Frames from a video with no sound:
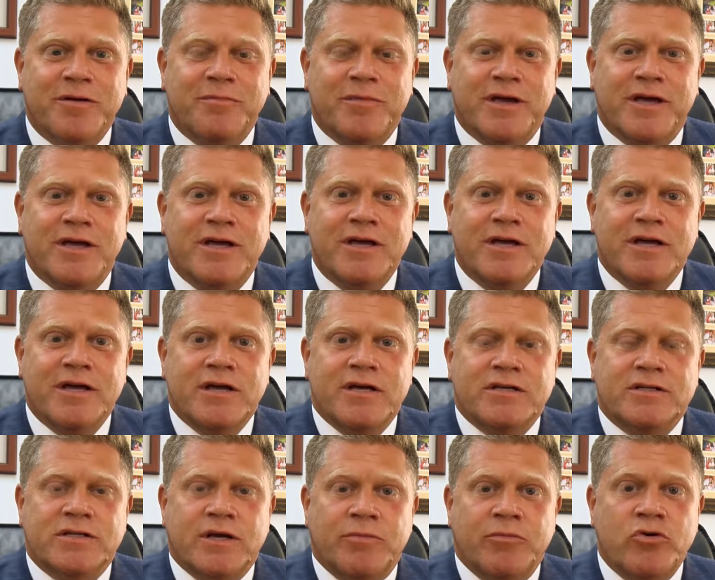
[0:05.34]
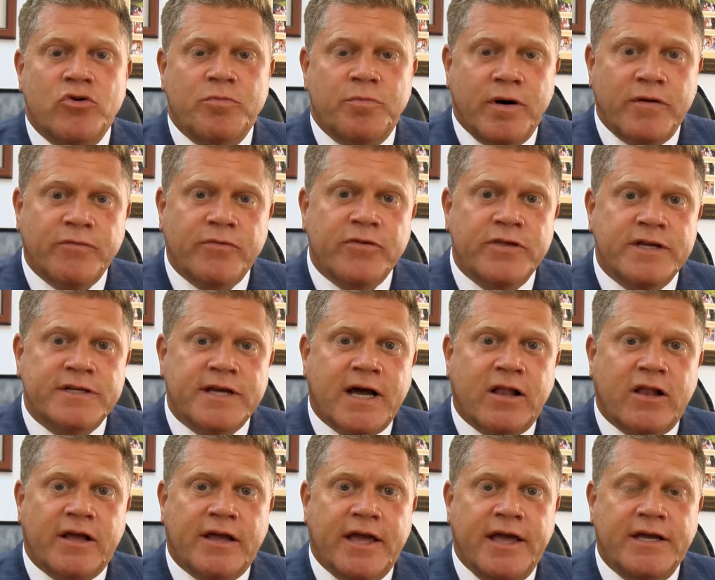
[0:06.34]
of me someone who, but for these
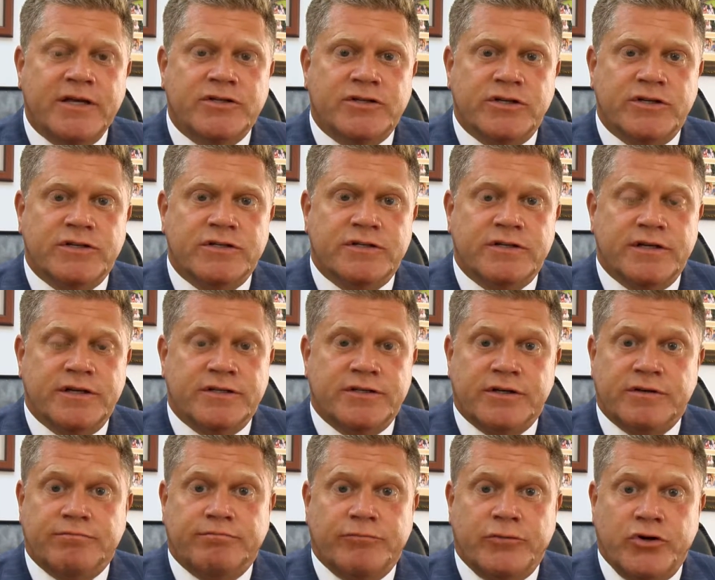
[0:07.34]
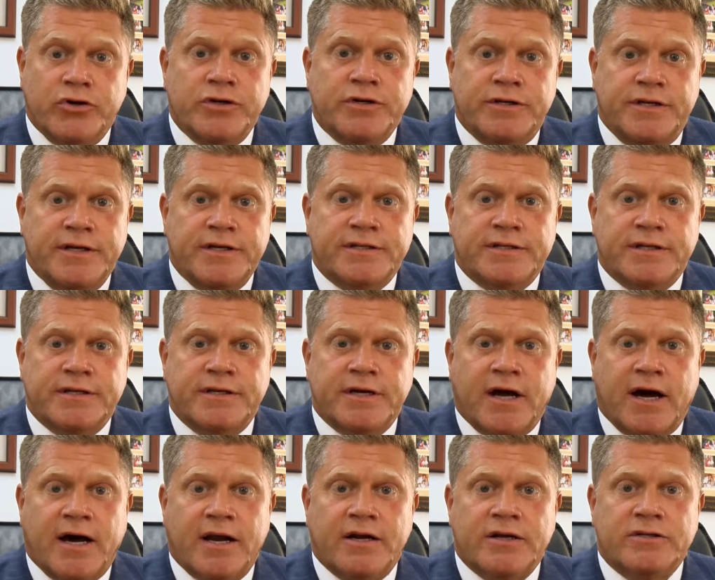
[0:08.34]
allegations, is a good, decent,
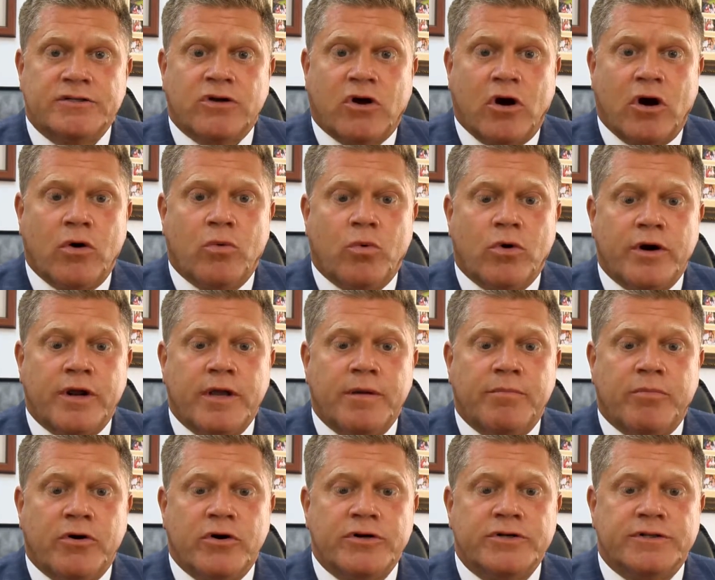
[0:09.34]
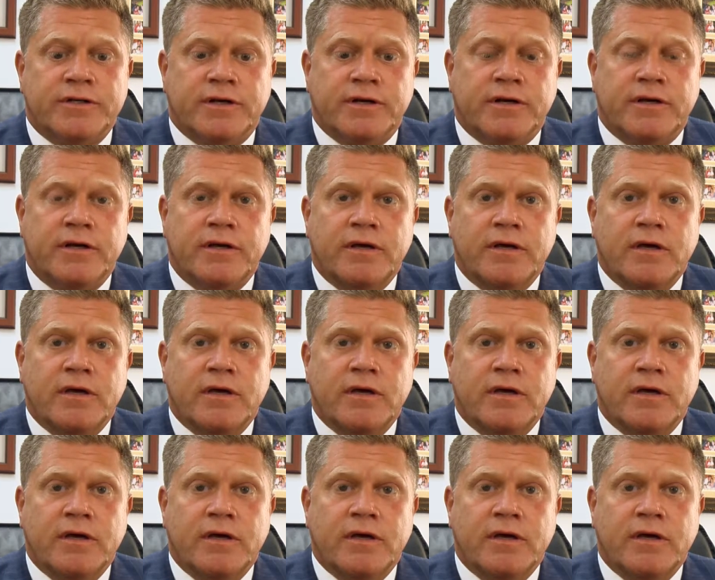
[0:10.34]
honest, hardworking person.